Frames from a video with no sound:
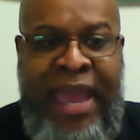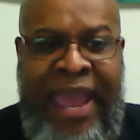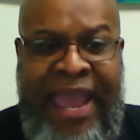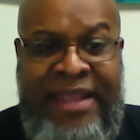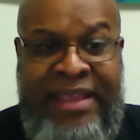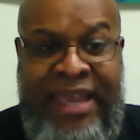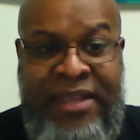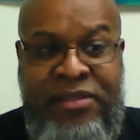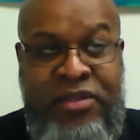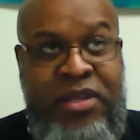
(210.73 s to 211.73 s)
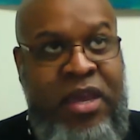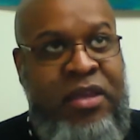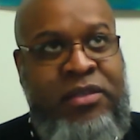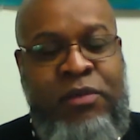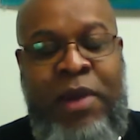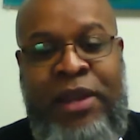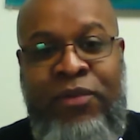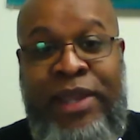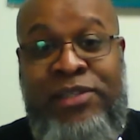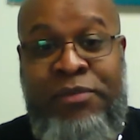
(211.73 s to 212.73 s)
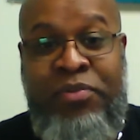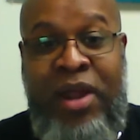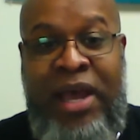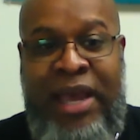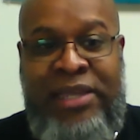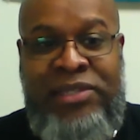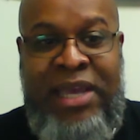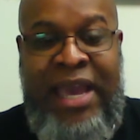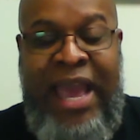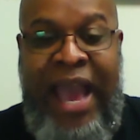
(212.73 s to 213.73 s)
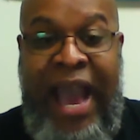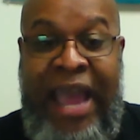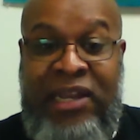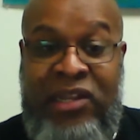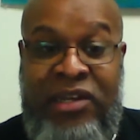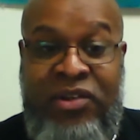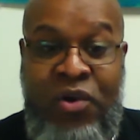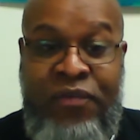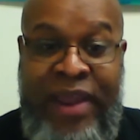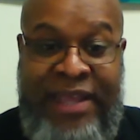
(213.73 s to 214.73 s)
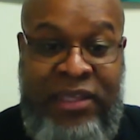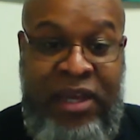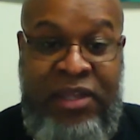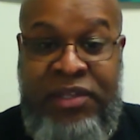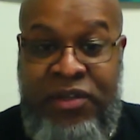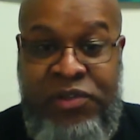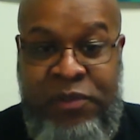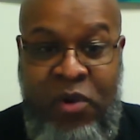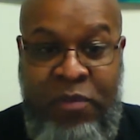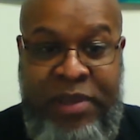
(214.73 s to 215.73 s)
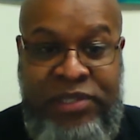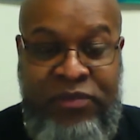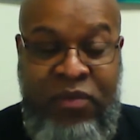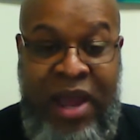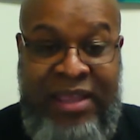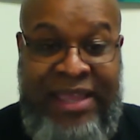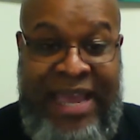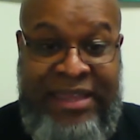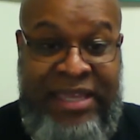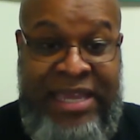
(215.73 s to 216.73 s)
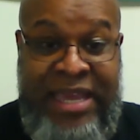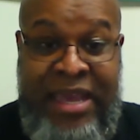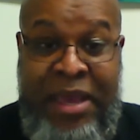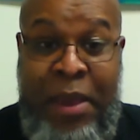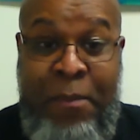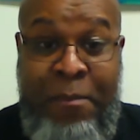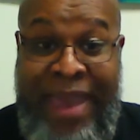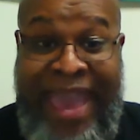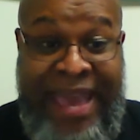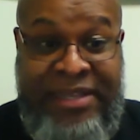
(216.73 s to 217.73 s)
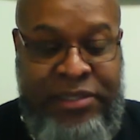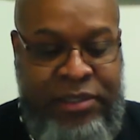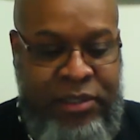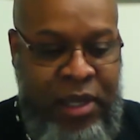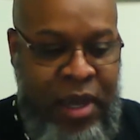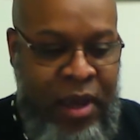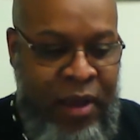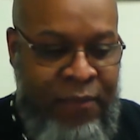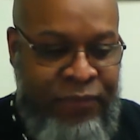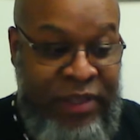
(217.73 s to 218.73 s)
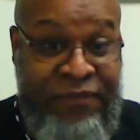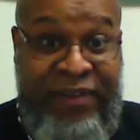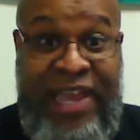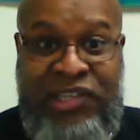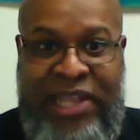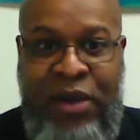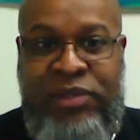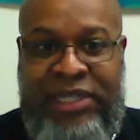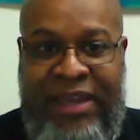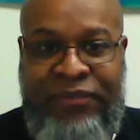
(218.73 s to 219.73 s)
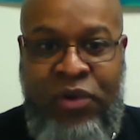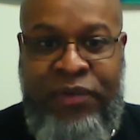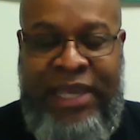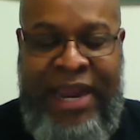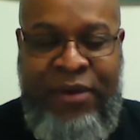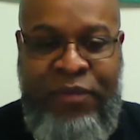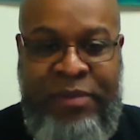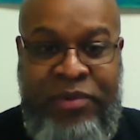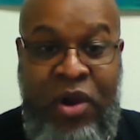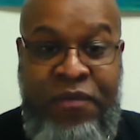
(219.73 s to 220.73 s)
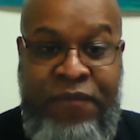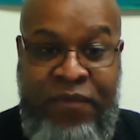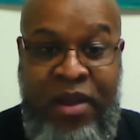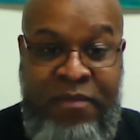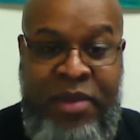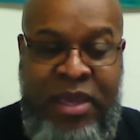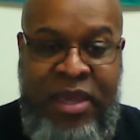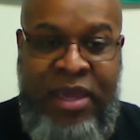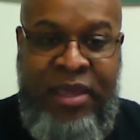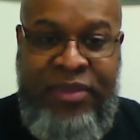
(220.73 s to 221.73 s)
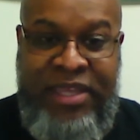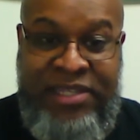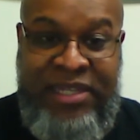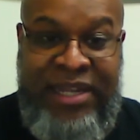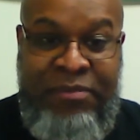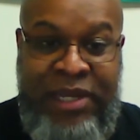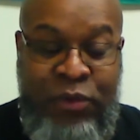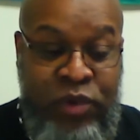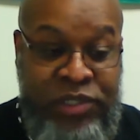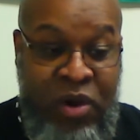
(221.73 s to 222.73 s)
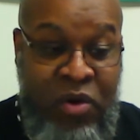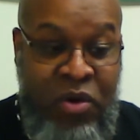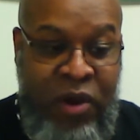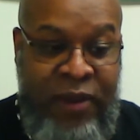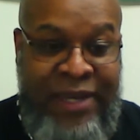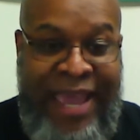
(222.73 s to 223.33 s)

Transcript: And then, to my great surprise, I looked over at the other little small piece of rock that the mass, the flesh that was left over that had ripped off from this anemone was on,